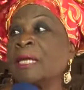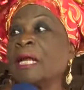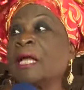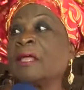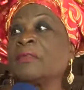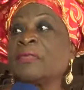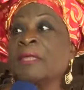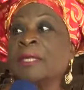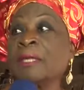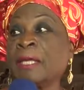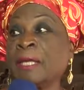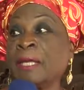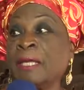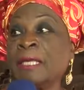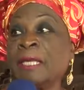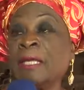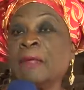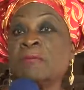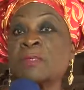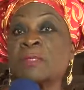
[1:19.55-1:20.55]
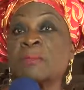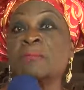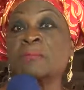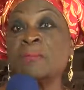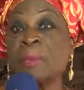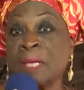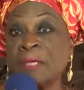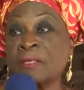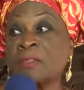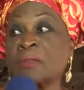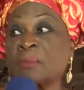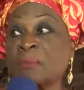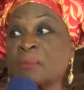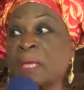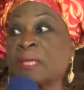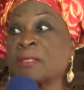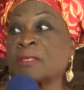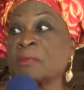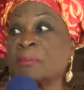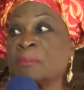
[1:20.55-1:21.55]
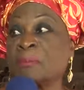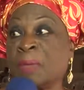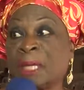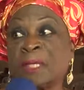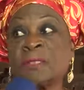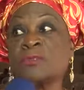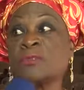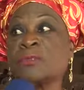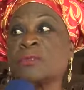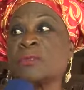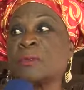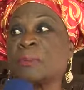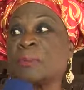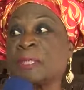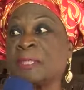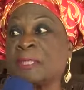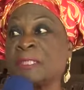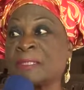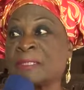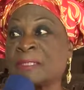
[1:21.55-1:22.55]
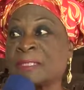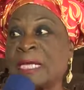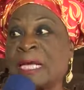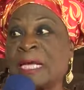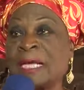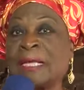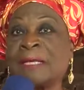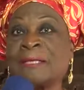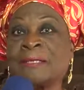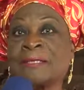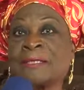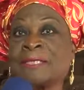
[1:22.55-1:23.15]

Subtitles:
I think it leaves much, much, much to be desired.